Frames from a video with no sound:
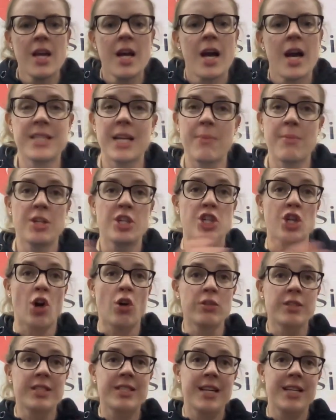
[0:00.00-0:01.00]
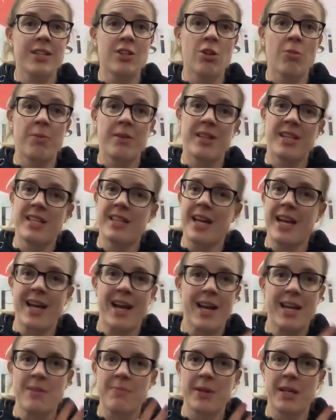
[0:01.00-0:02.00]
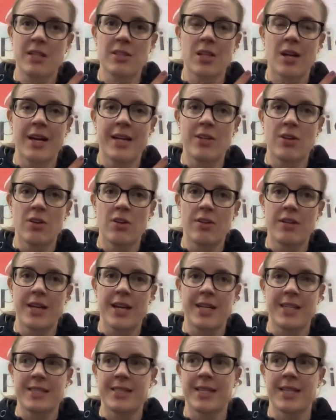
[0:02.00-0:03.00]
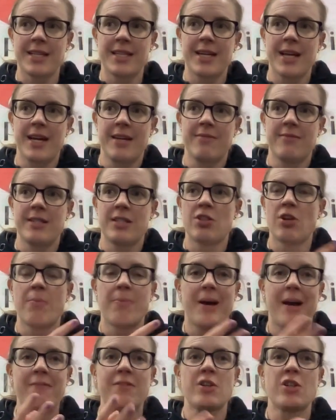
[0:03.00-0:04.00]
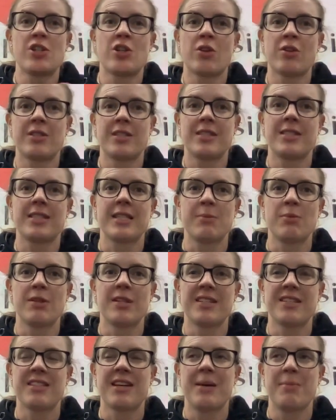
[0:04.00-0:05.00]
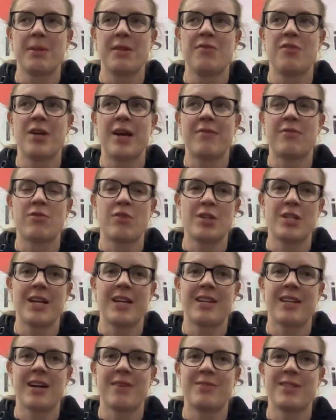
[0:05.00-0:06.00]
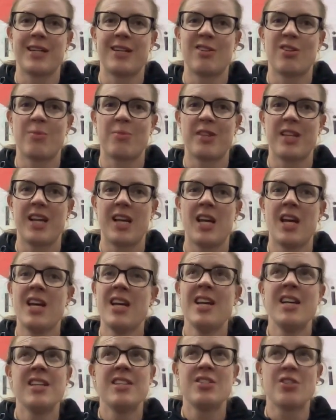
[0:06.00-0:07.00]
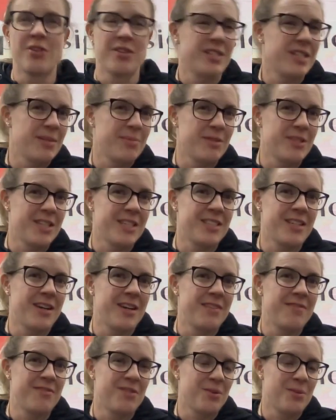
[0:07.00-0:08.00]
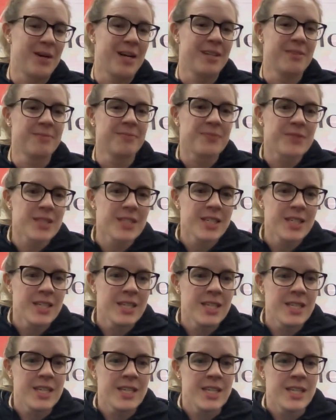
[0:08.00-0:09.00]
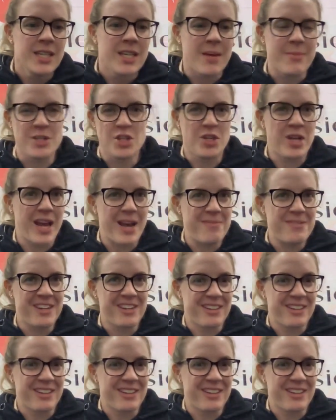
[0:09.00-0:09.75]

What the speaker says: Same with shoulder tendinopathy. They hate being lied on, and it's like, yeah, it's not bad for your shoulder to sleep on that side, but if you have a rotator cuff tendinopathy, don't sleep on that side for a while. I mean, you can, but